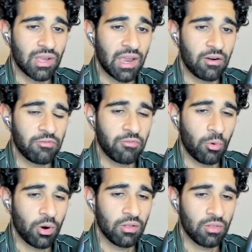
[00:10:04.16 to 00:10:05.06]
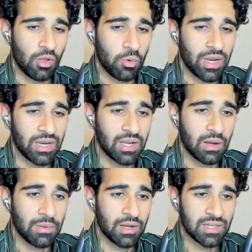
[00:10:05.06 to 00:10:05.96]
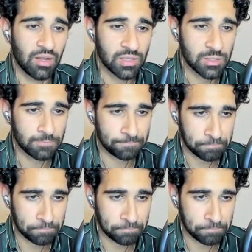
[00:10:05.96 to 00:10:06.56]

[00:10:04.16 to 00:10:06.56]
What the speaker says: care for low-income adults.